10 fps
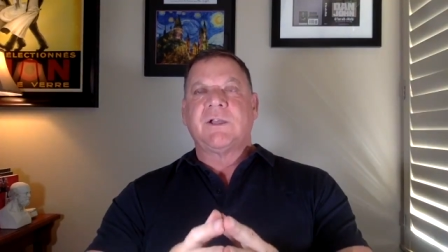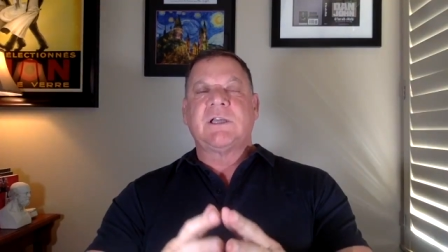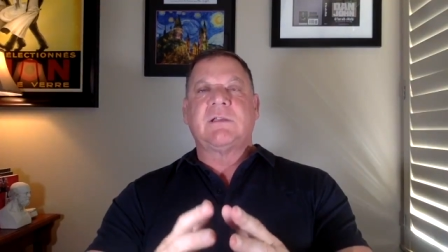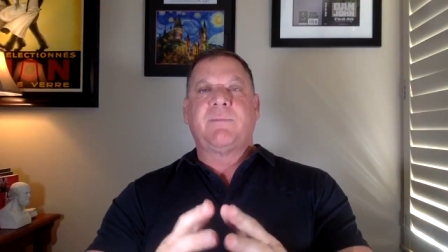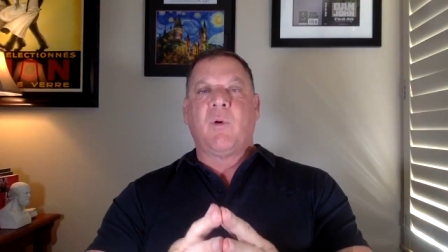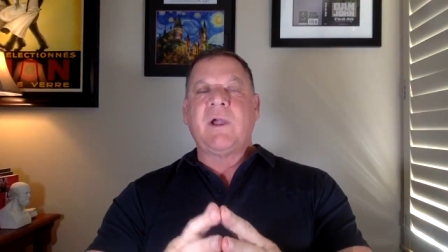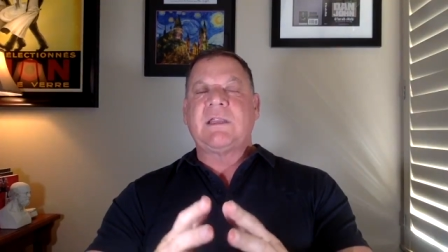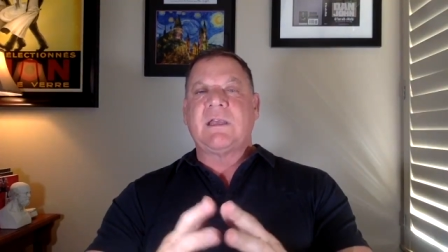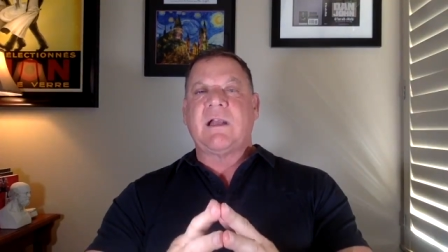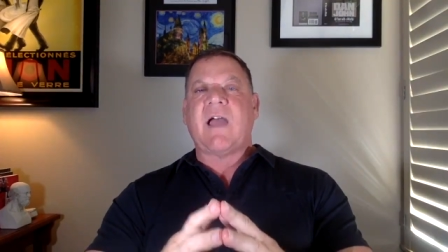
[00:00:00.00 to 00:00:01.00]
To the
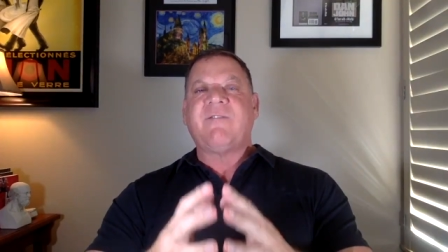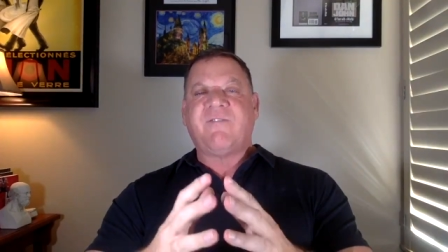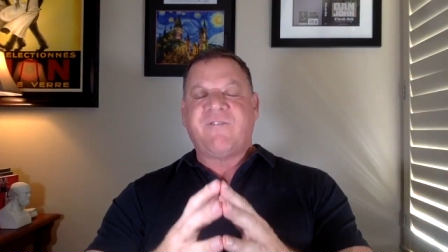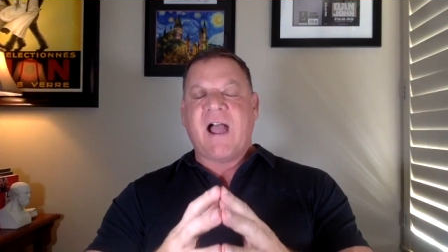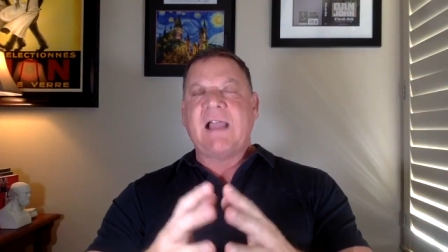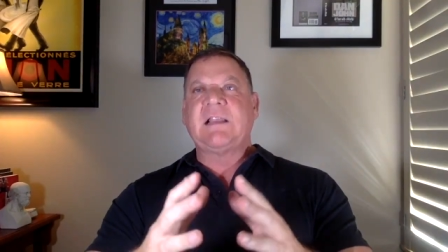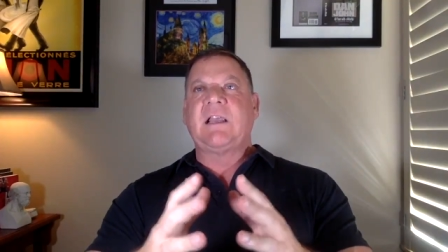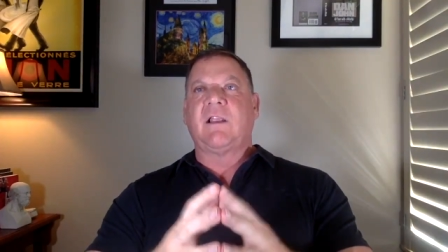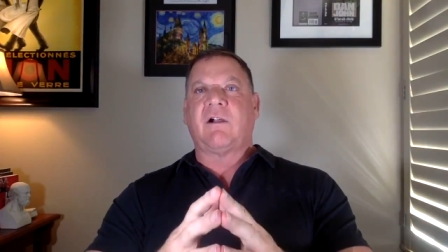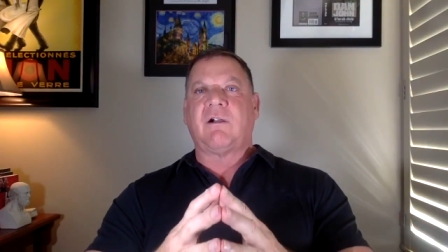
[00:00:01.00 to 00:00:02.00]
point that I finally
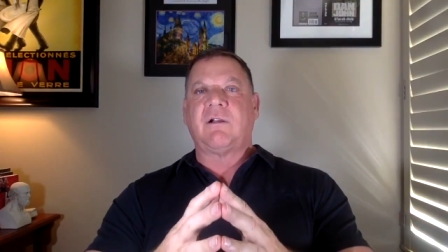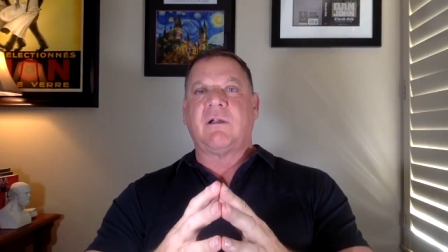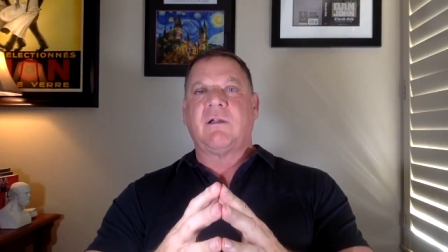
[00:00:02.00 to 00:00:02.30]
learned,